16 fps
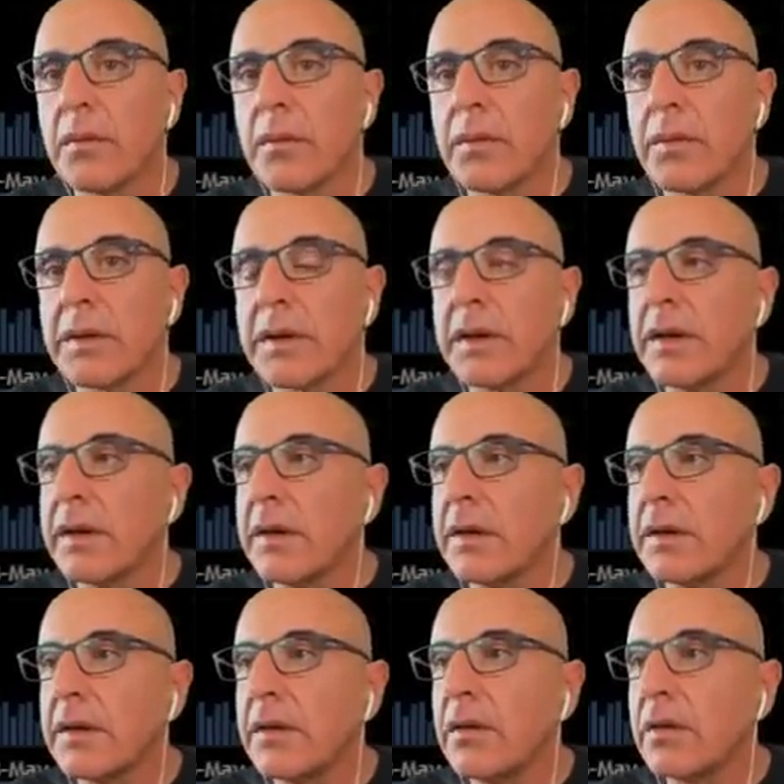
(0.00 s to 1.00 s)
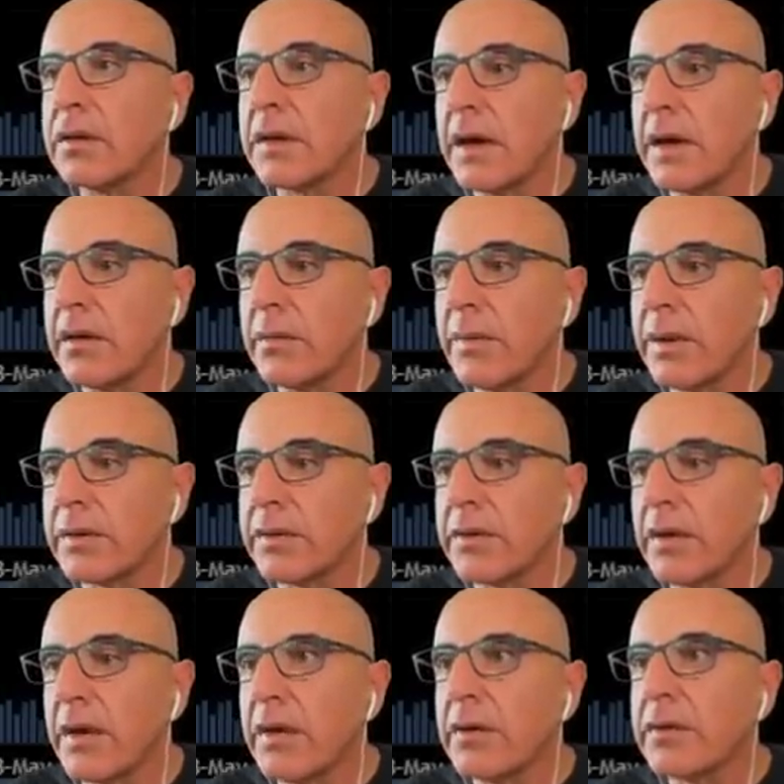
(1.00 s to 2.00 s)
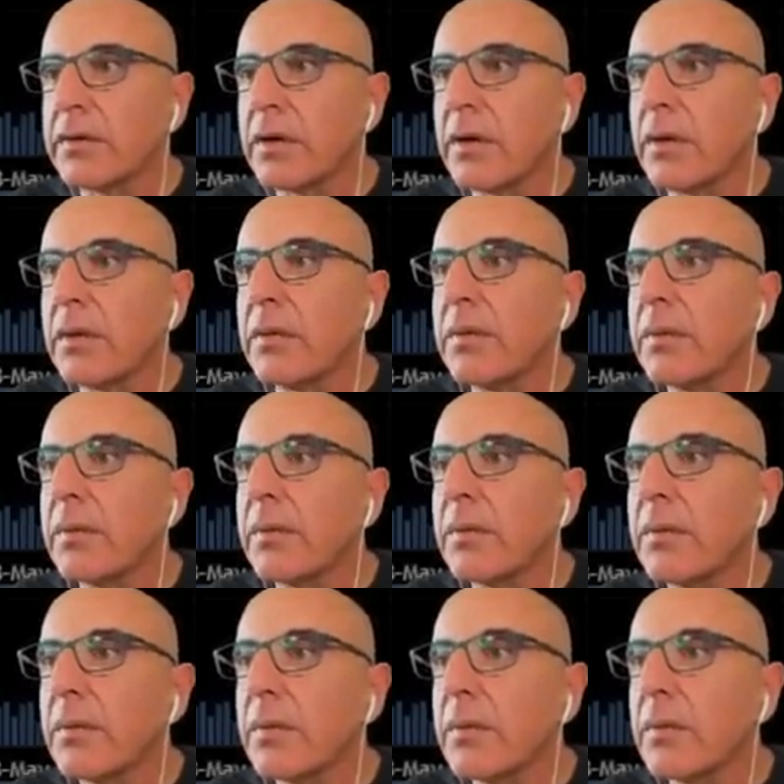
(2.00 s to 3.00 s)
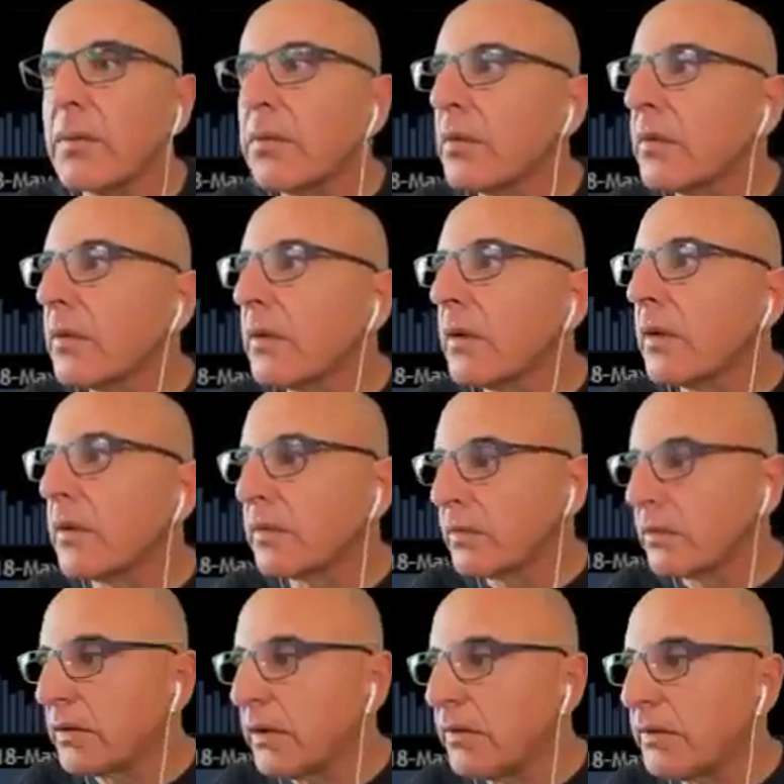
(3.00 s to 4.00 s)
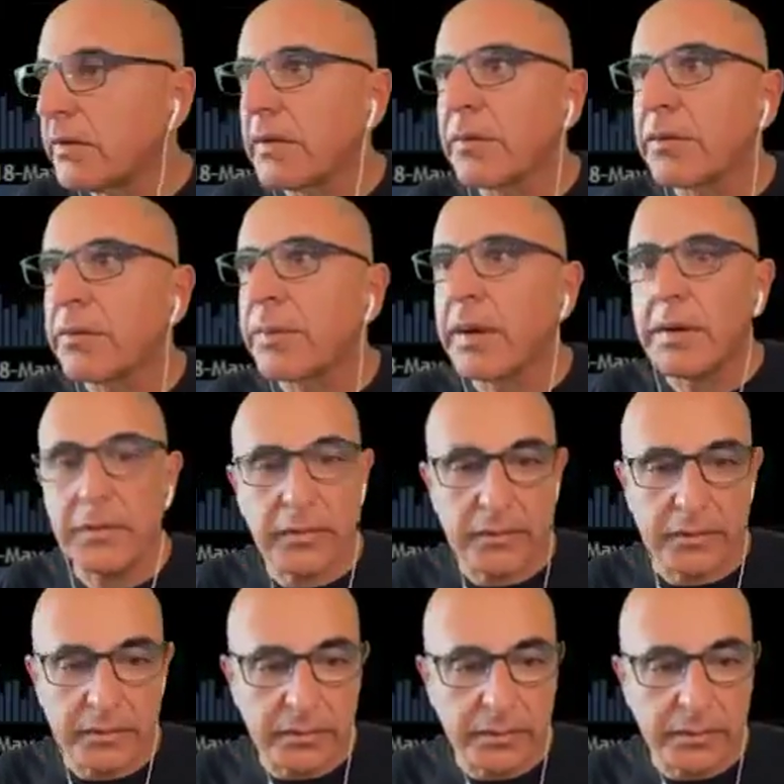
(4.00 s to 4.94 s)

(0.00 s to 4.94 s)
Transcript: But again, I did not add much size, so I should give it some space.